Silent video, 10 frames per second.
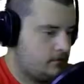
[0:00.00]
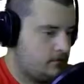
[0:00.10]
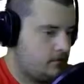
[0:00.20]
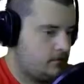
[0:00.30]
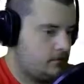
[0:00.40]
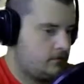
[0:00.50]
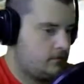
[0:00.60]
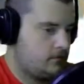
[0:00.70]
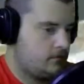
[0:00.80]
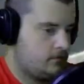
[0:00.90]

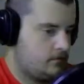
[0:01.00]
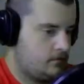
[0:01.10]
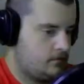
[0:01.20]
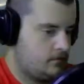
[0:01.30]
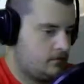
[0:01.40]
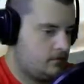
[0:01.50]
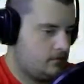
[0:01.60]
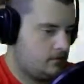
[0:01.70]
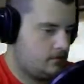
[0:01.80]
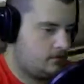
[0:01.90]

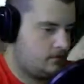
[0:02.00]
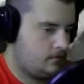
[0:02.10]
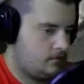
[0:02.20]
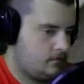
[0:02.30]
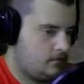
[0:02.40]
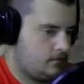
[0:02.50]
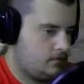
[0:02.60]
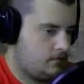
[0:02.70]
Nothing is said.